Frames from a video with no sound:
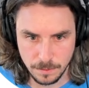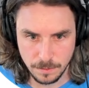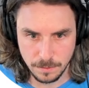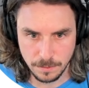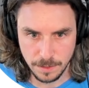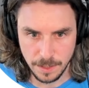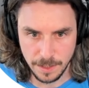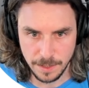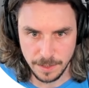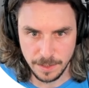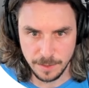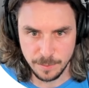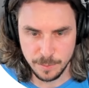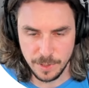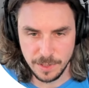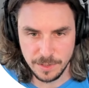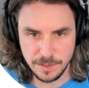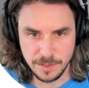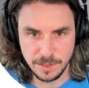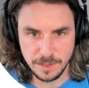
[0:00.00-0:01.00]
Righty,
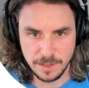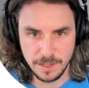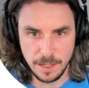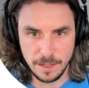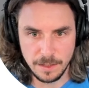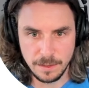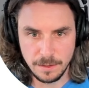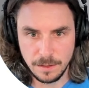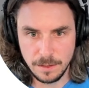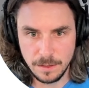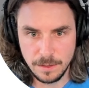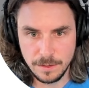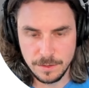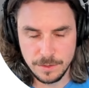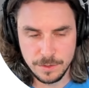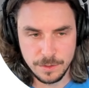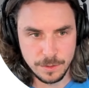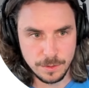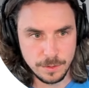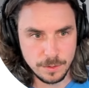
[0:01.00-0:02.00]
pasting that
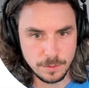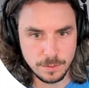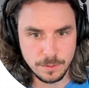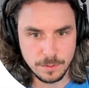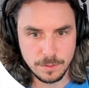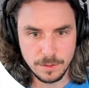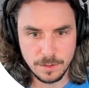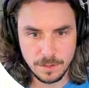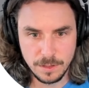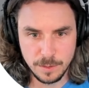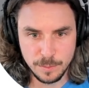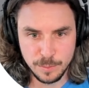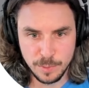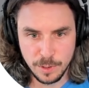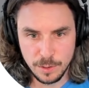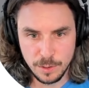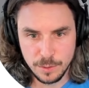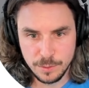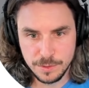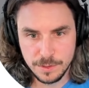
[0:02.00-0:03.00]
into
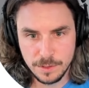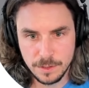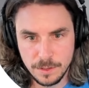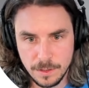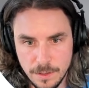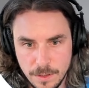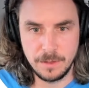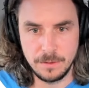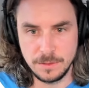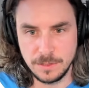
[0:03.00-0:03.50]
Composer.